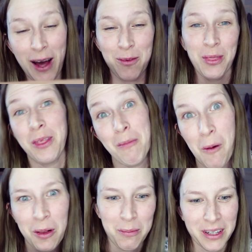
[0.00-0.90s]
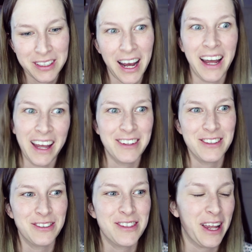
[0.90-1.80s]
I want them all, but I had
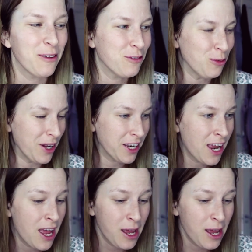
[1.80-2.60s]
to settle for one,